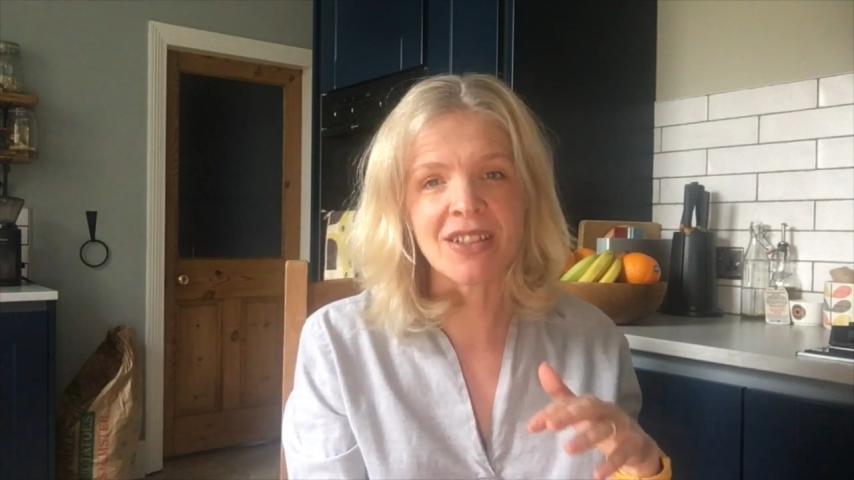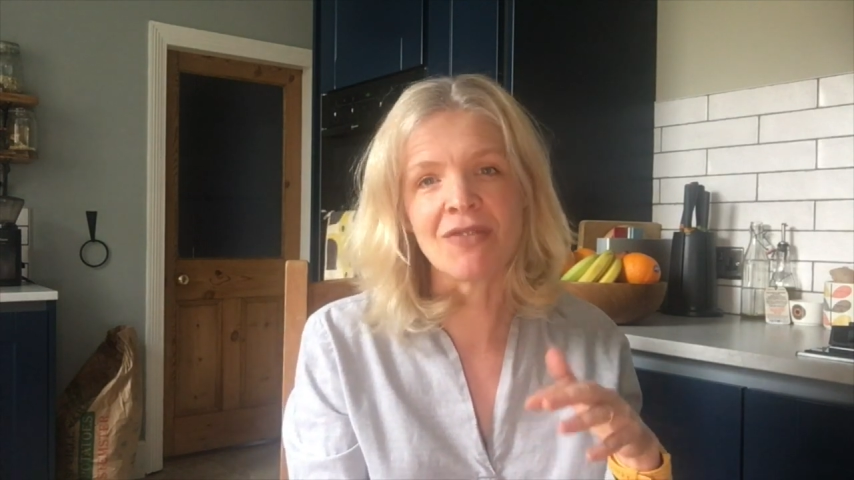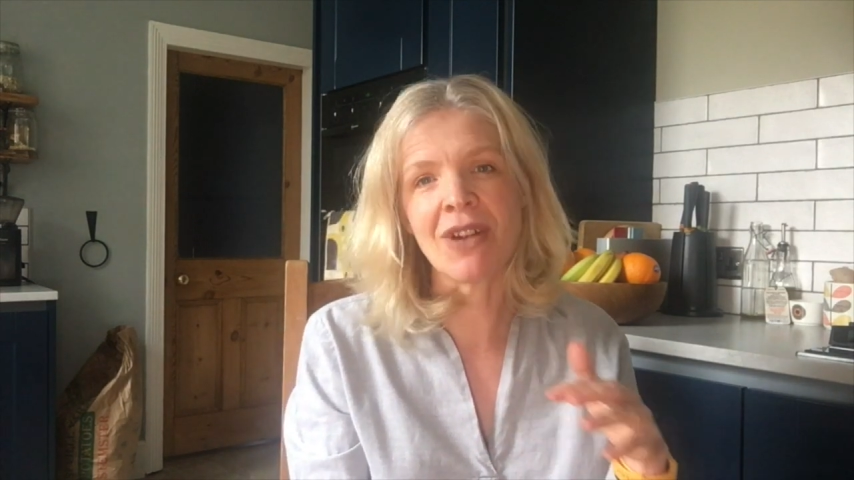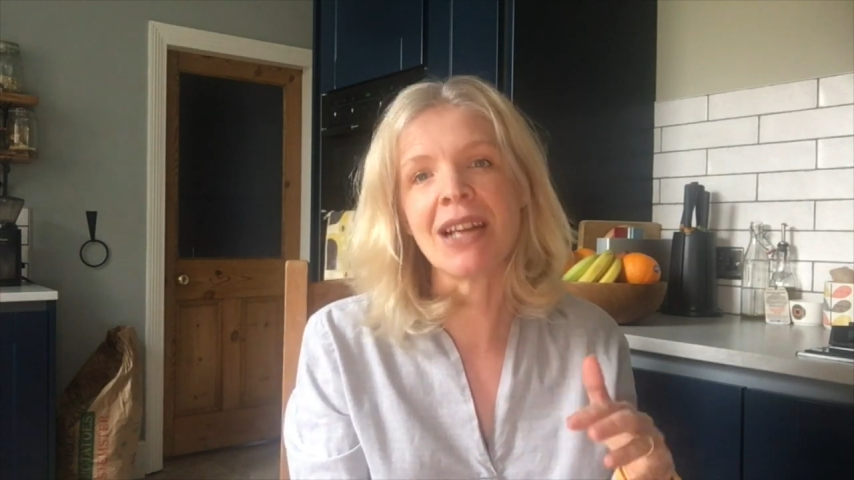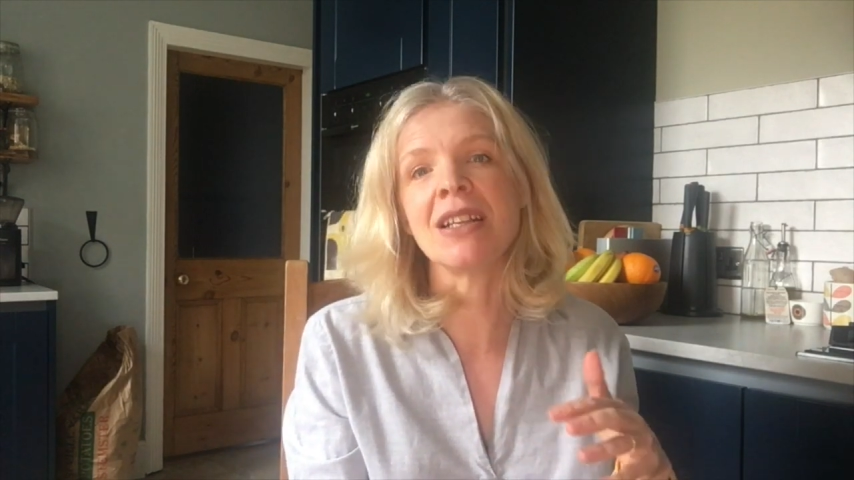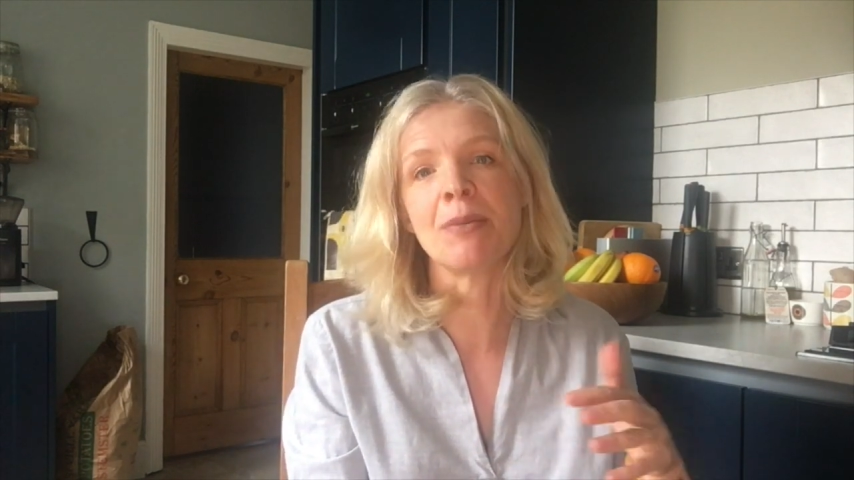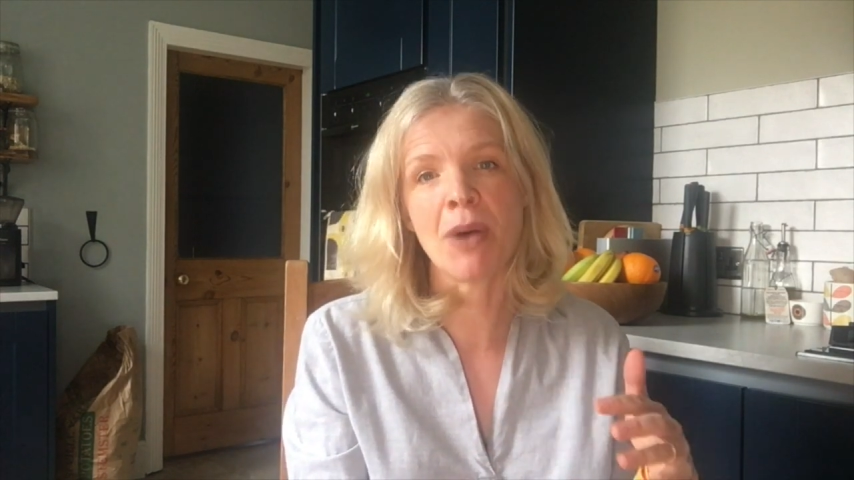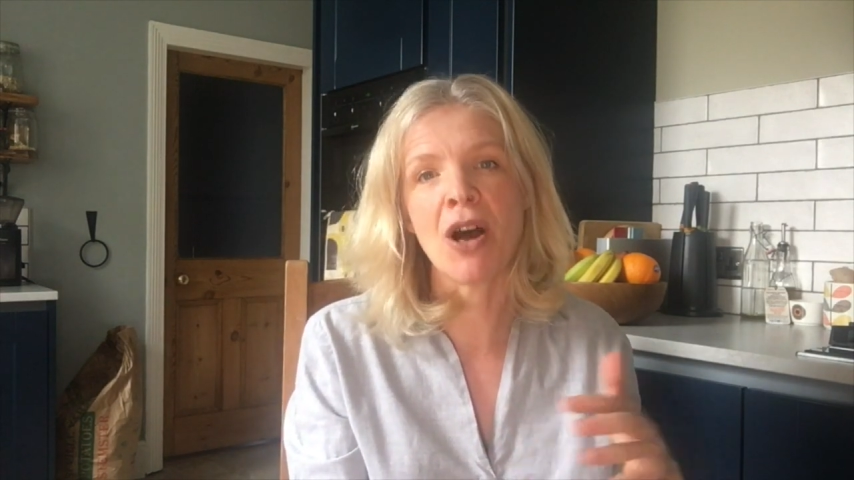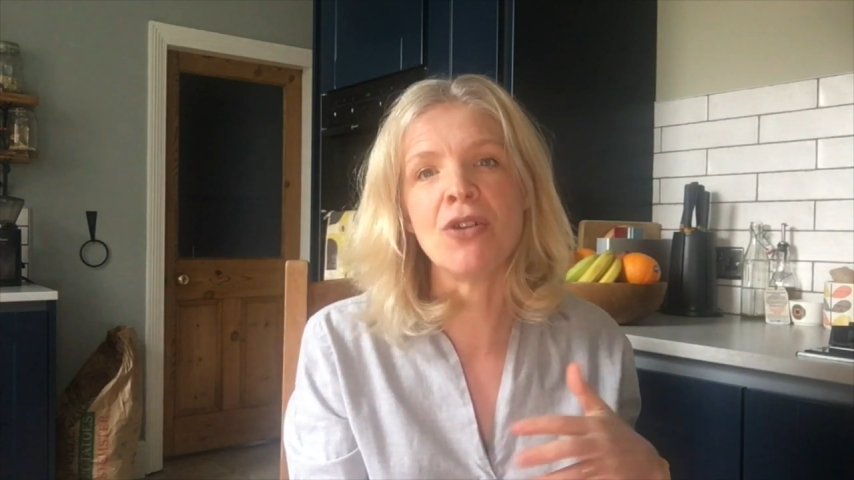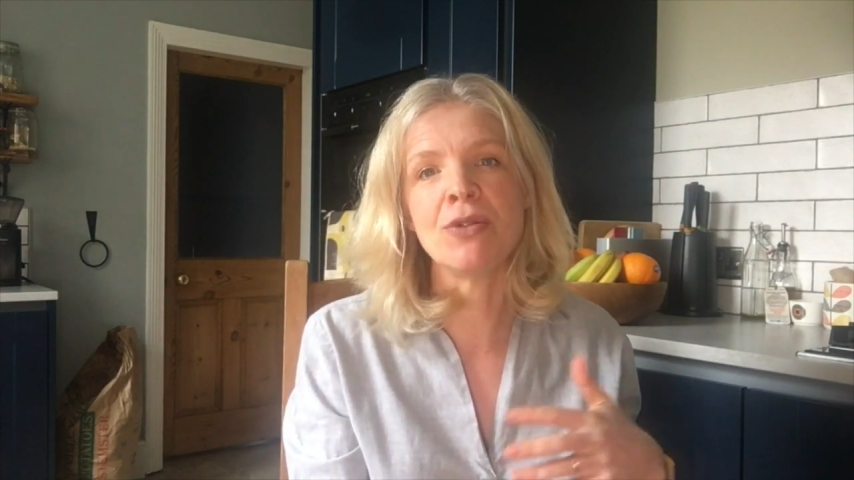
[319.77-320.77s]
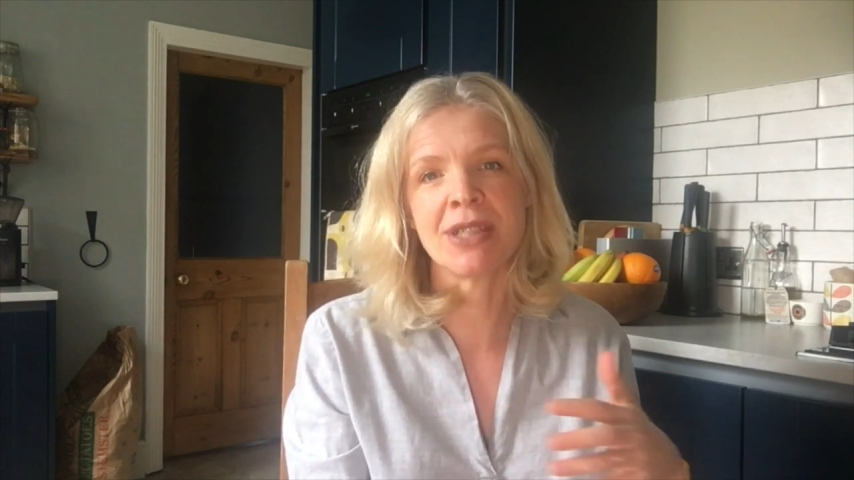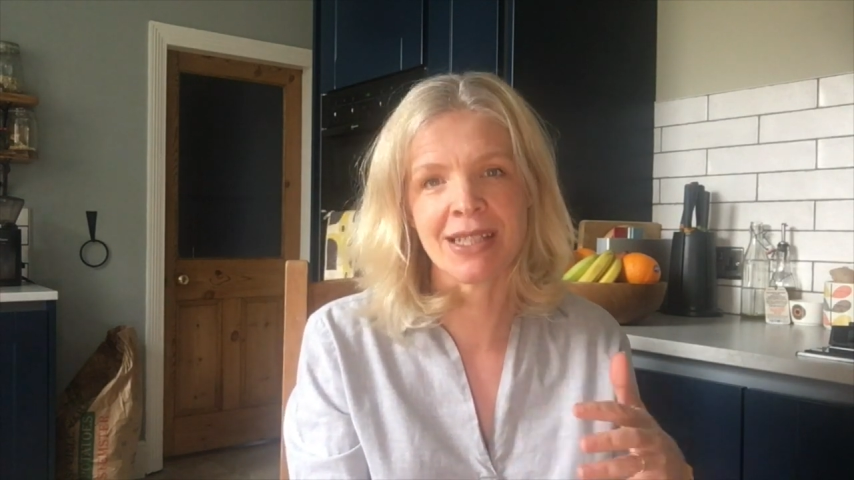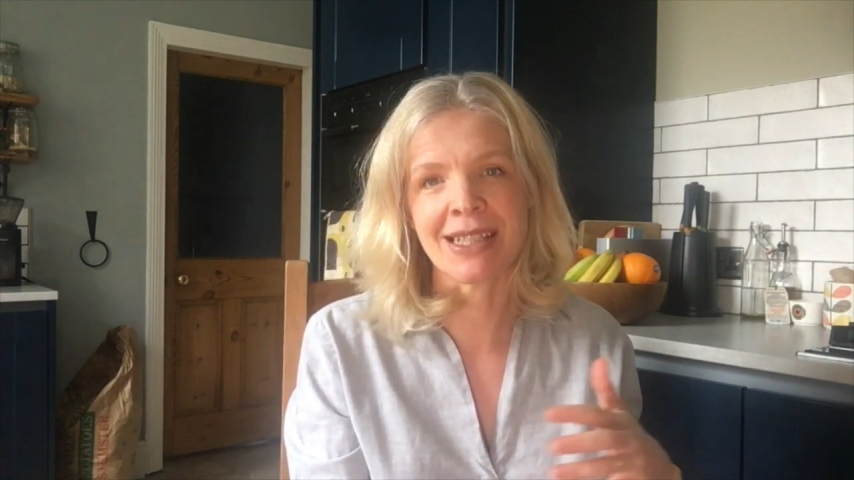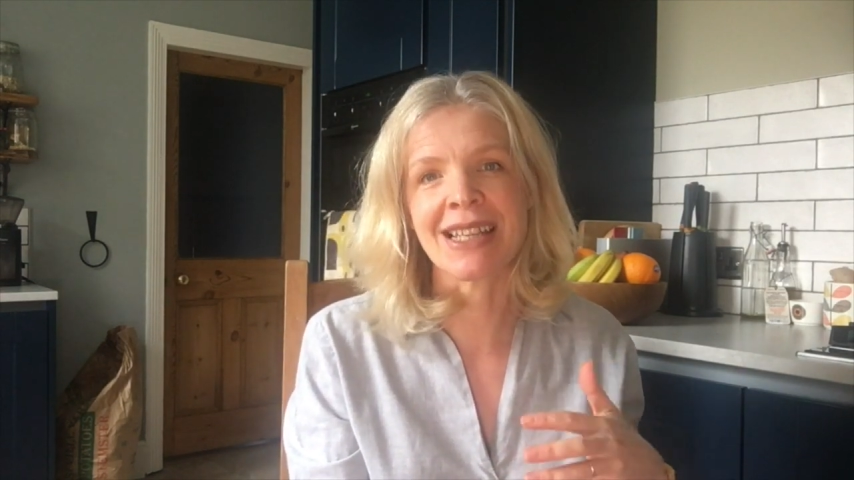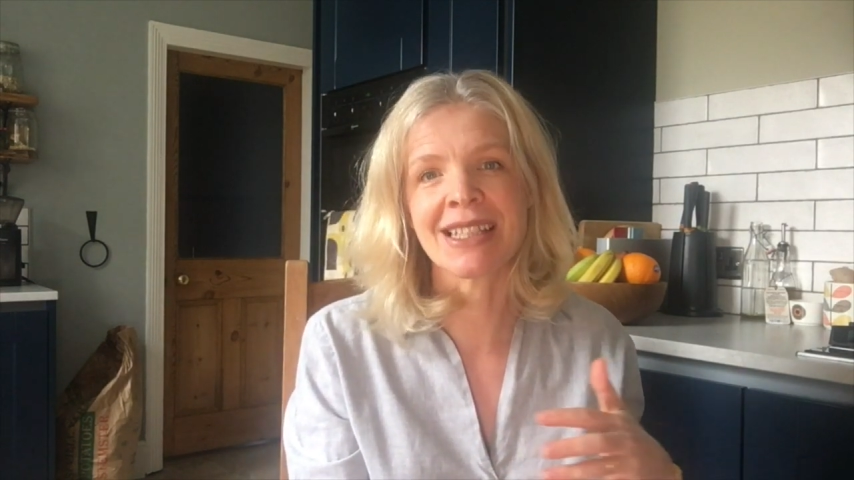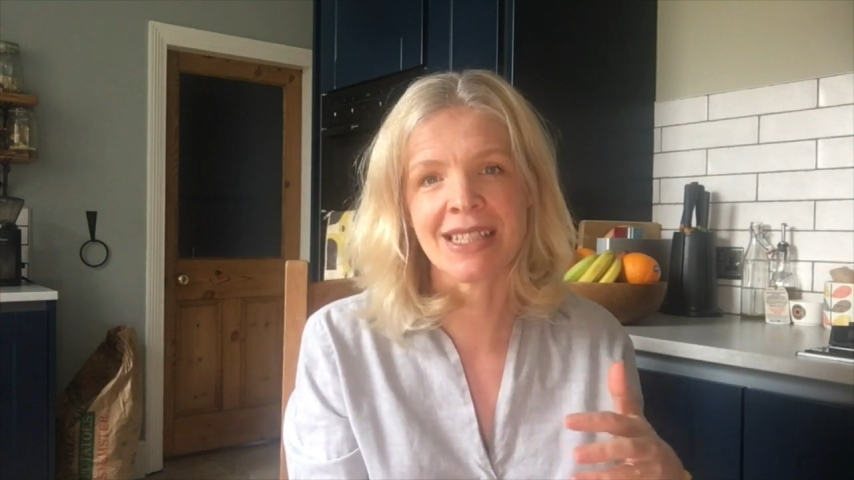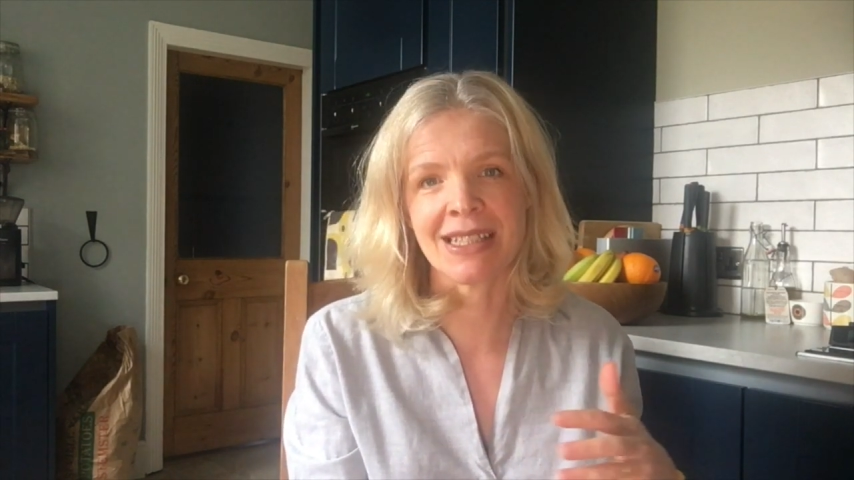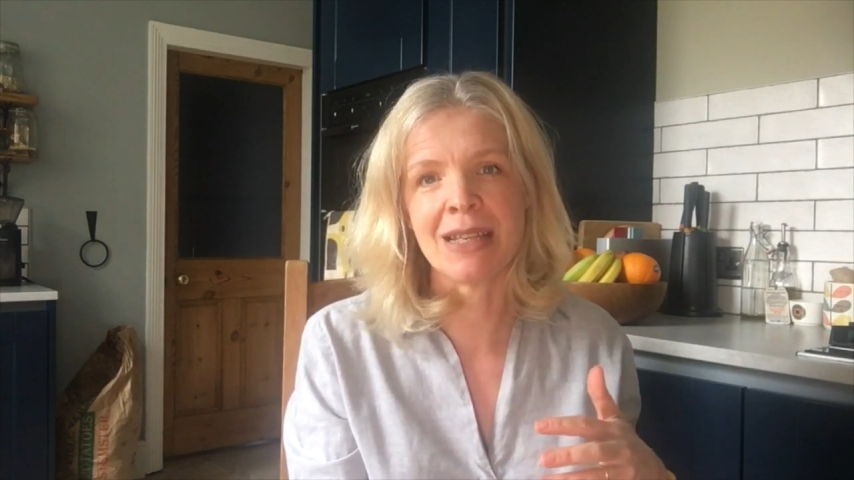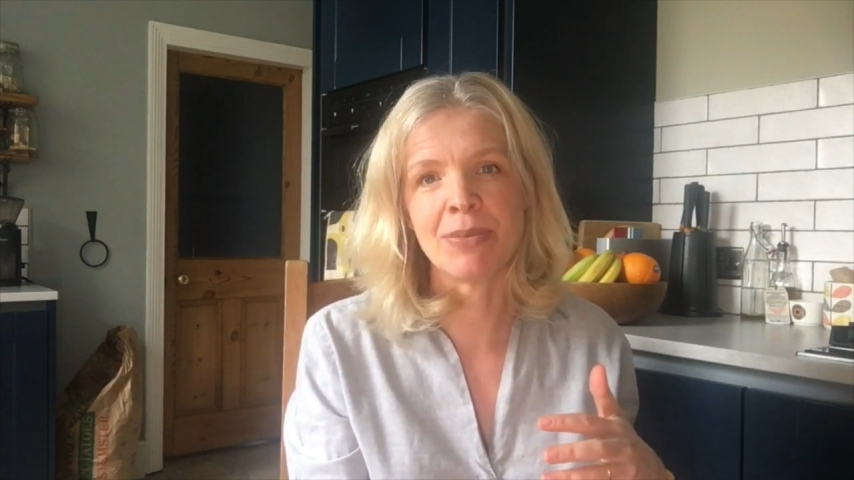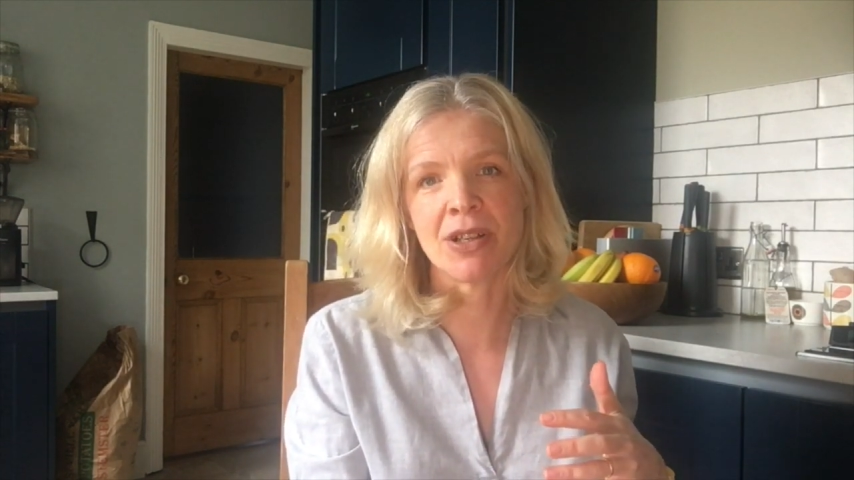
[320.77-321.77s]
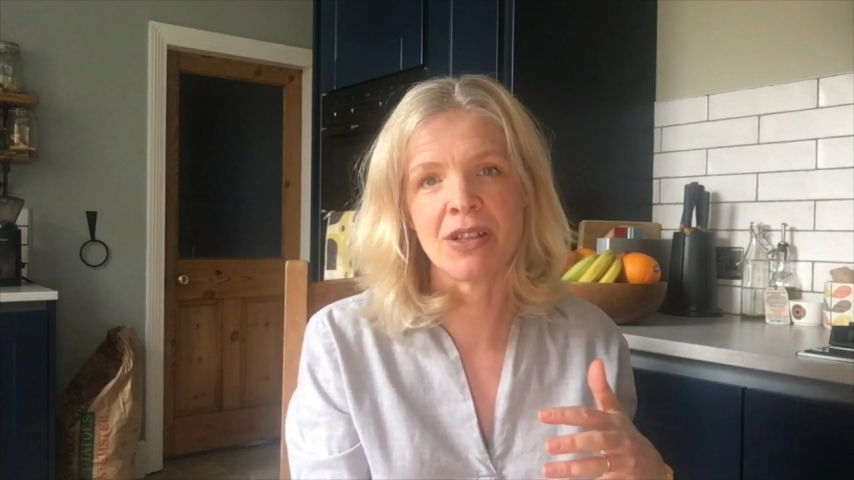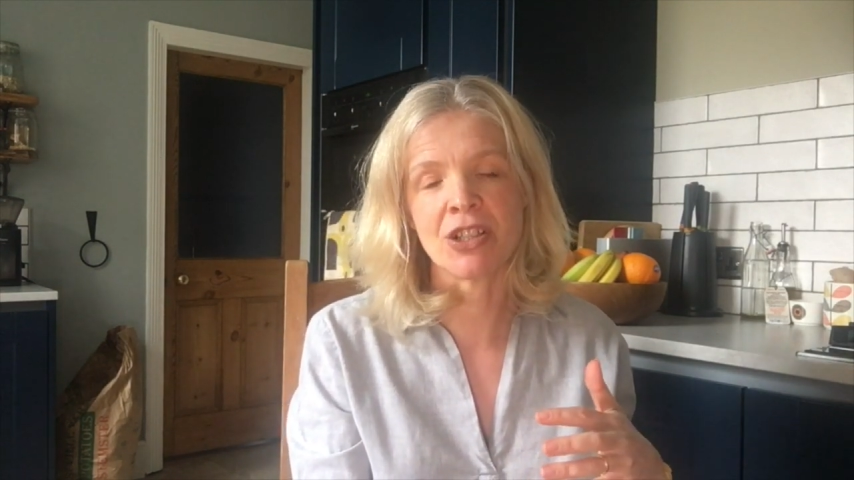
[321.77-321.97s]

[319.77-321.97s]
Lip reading: directly opposes that sleep